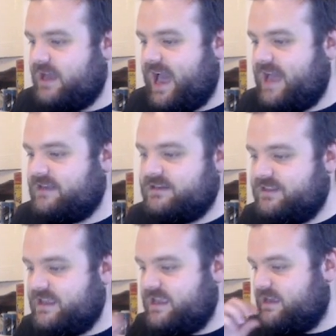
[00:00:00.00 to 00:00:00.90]
And
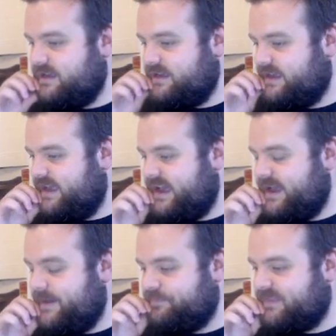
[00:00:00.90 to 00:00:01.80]
the
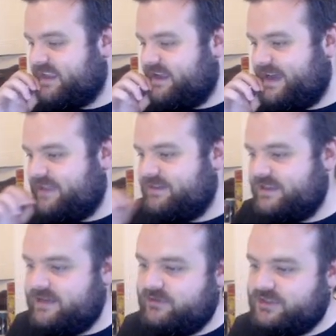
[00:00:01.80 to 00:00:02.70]
um, and
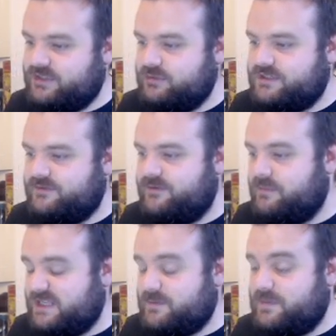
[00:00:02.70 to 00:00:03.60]
the results from
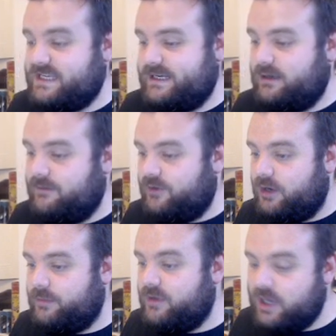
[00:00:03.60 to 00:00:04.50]
this particular
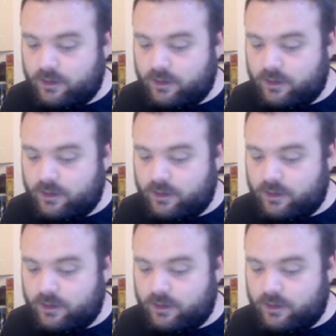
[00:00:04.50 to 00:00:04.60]
form